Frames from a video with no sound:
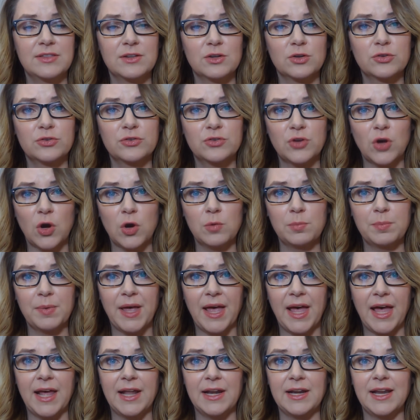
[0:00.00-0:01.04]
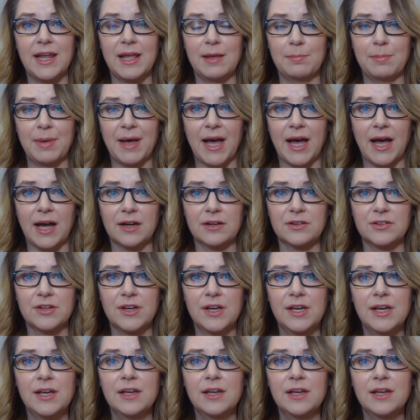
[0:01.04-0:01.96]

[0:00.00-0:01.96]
their scope and impact.